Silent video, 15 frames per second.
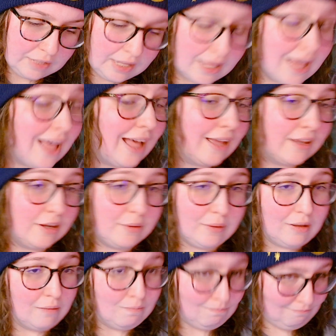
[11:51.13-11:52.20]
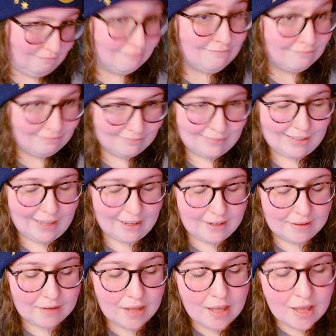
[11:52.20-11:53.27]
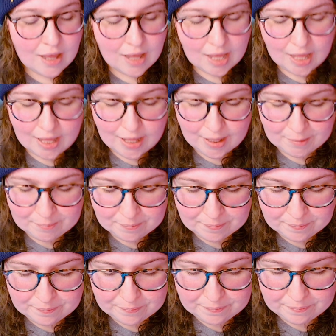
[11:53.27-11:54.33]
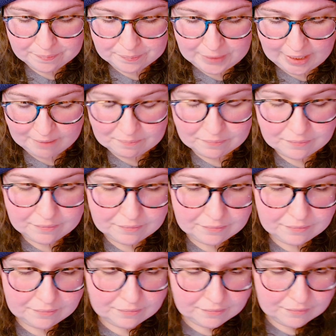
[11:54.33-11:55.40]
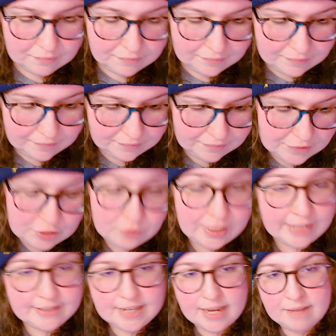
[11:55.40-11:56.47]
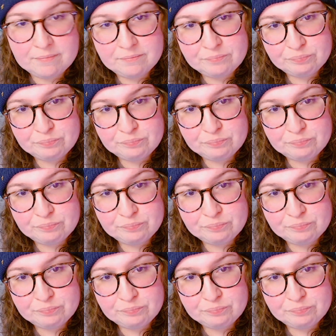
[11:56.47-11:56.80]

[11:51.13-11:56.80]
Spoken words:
Ah, here we go. Got it. Yeah. Don't like Dane.